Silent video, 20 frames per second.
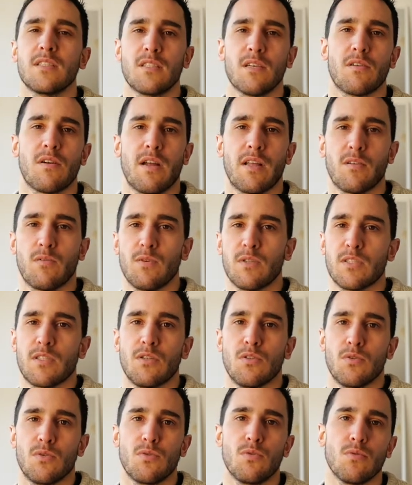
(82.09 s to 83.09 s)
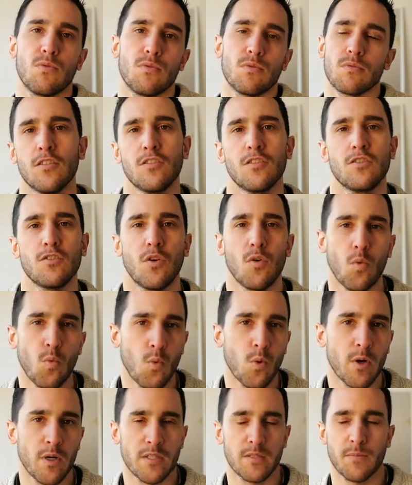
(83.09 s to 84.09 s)
the right question to do. So
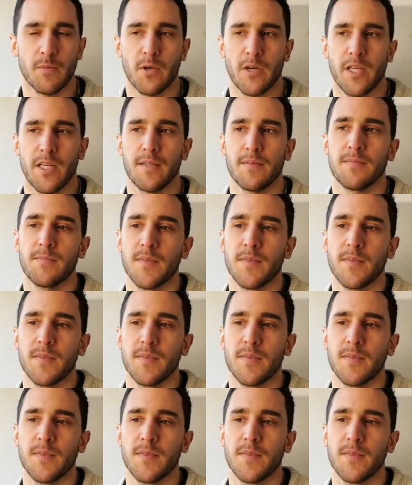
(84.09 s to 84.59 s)
what is money?